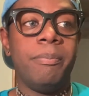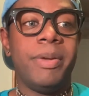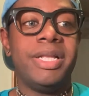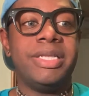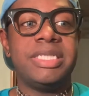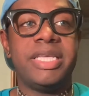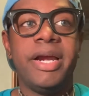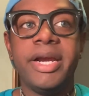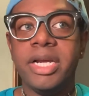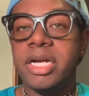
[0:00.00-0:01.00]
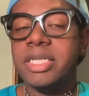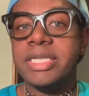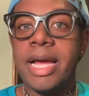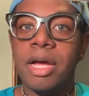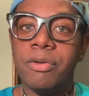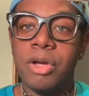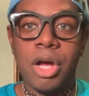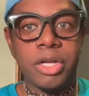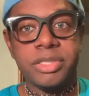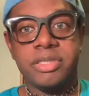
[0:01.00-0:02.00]
But the tearing her down
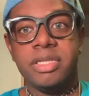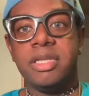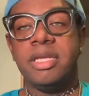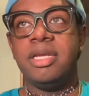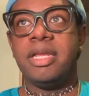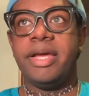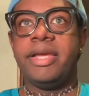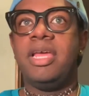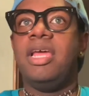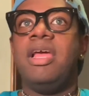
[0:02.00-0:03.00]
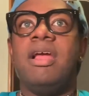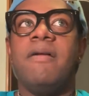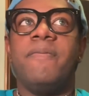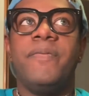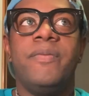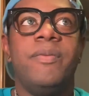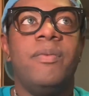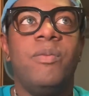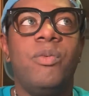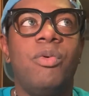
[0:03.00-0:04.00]
constantly, like,
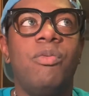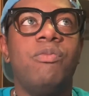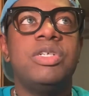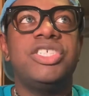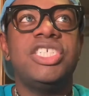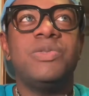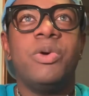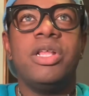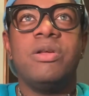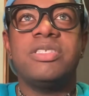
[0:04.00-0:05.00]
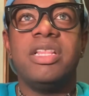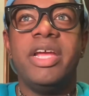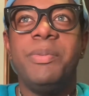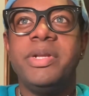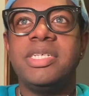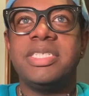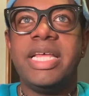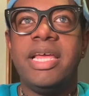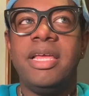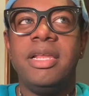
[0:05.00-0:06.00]
when she's one of those celebrities
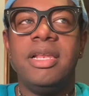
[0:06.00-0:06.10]
that